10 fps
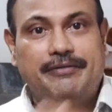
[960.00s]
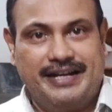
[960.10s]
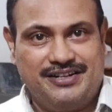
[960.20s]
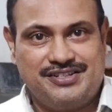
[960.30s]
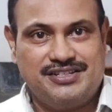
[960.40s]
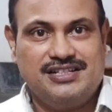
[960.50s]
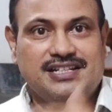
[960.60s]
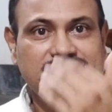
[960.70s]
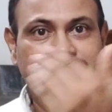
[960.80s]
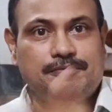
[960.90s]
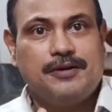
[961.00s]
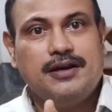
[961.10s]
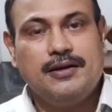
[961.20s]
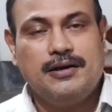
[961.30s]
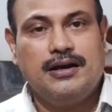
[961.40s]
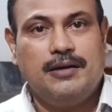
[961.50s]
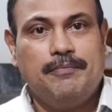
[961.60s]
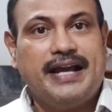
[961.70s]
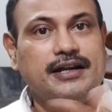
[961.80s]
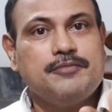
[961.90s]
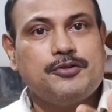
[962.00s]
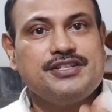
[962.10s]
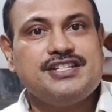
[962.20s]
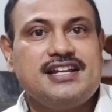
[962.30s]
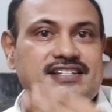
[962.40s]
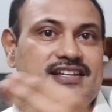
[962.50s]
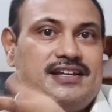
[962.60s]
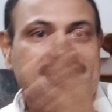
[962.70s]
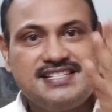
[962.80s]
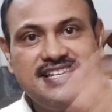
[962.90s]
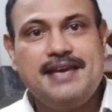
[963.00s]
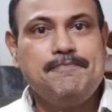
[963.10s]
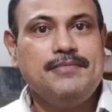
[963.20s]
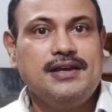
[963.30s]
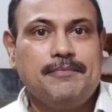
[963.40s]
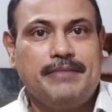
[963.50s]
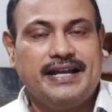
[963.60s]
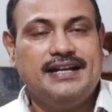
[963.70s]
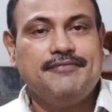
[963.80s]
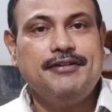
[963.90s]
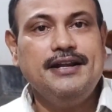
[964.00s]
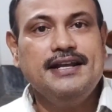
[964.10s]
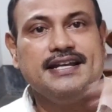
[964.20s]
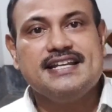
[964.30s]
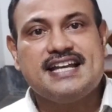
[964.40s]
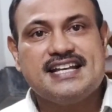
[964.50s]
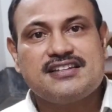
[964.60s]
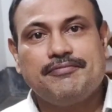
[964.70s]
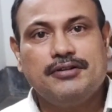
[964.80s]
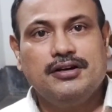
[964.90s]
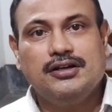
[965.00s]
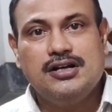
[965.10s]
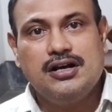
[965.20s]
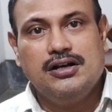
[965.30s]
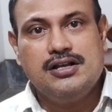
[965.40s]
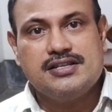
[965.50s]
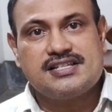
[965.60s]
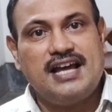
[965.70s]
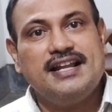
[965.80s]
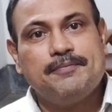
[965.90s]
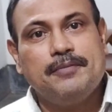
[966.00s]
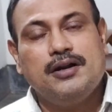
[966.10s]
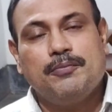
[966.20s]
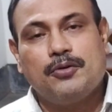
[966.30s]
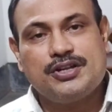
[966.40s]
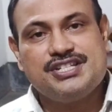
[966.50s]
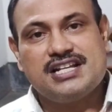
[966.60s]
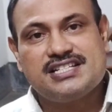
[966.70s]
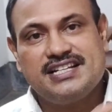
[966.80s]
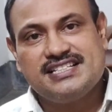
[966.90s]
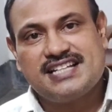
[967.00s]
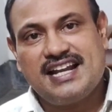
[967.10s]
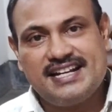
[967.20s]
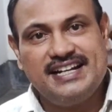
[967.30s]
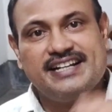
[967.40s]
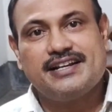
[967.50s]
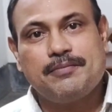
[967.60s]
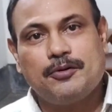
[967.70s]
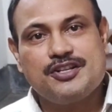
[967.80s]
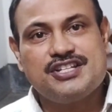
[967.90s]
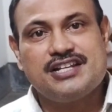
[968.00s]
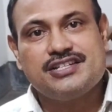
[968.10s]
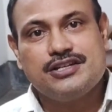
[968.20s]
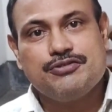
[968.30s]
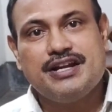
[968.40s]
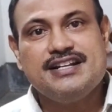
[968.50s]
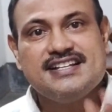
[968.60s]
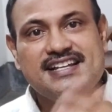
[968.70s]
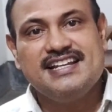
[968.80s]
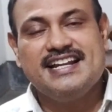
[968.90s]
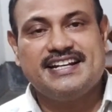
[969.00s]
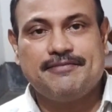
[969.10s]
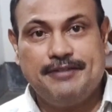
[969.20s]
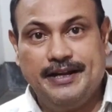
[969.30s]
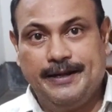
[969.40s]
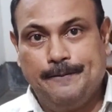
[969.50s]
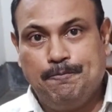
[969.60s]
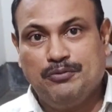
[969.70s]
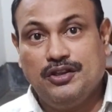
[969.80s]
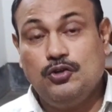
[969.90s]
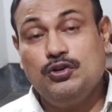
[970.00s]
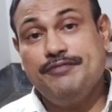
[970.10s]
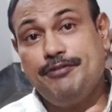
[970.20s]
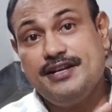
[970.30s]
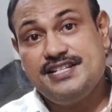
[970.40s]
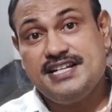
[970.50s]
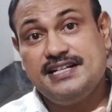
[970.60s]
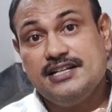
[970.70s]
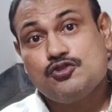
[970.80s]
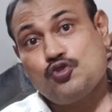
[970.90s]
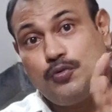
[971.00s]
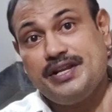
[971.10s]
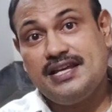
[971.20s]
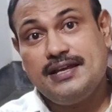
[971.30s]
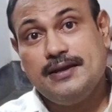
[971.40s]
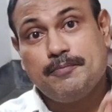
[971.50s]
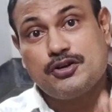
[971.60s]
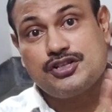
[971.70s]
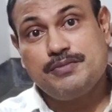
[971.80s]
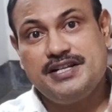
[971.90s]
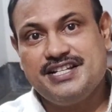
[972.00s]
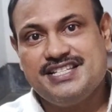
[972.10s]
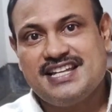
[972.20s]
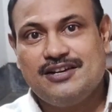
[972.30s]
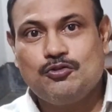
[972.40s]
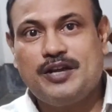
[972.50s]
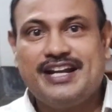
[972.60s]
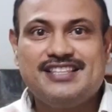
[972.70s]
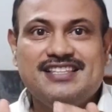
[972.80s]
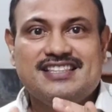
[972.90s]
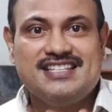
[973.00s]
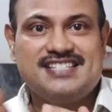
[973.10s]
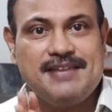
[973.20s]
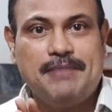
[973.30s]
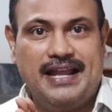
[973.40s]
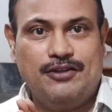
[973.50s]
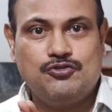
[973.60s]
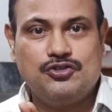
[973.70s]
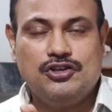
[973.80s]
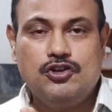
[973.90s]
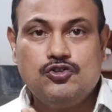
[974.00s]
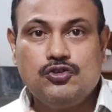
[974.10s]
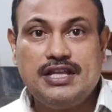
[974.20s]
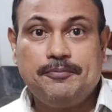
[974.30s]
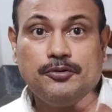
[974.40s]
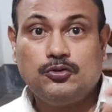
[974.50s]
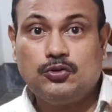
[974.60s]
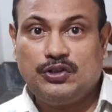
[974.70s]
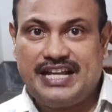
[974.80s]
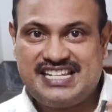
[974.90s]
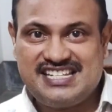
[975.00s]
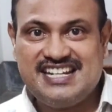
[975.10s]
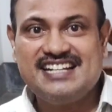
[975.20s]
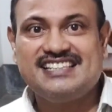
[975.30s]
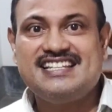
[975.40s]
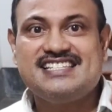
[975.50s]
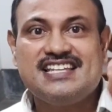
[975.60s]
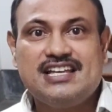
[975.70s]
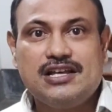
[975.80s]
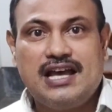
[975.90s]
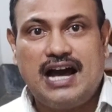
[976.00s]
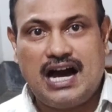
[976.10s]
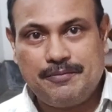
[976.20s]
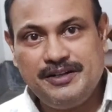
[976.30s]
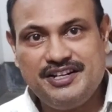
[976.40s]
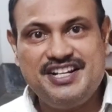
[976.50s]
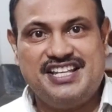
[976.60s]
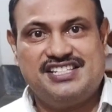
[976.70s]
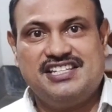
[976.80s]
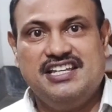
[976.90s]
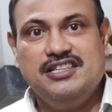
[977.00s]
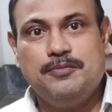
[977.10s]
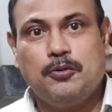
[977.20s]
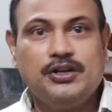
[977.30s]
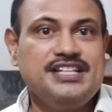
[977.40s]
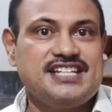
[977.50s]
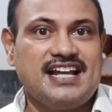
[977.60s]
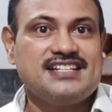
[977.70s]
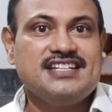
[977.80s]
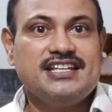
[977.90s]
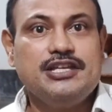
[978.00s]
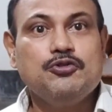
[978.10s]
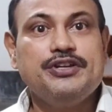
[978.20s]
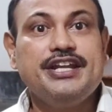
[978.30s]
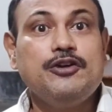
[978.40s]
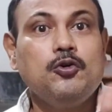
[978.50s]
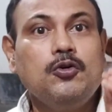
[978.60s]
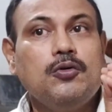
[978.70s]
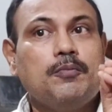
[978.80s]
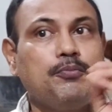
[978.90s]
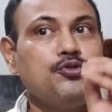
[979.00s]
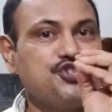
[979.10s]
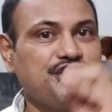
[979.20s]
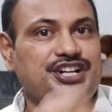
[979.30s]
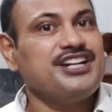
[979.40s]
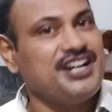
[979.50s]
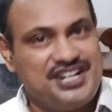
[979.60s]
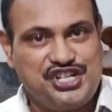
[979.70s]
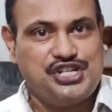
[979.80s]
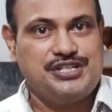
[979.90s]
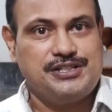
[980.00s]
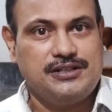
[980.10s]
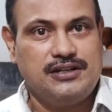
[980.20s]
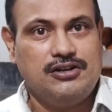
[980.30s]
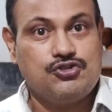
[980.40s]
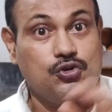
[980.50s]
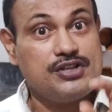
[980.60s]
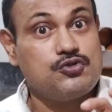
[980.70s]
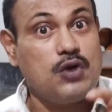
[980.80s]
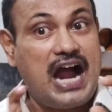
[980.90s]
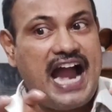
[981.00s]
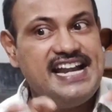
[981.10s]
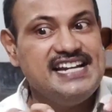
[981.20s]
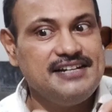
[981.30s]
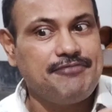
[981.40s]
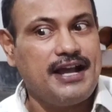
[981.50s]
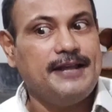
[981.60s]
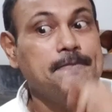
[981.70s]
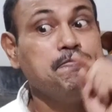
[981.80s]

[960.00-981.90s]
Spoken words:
vectors. In case of magnetic potentials, same magnetic field. In case of scalar potentials, that is scalar electric potentials, you get electric field. You differentiate so many possibilities to get the same values. So therefore, to restrict this arbitrariness in the potentials, you need to put certain conditions so as to identify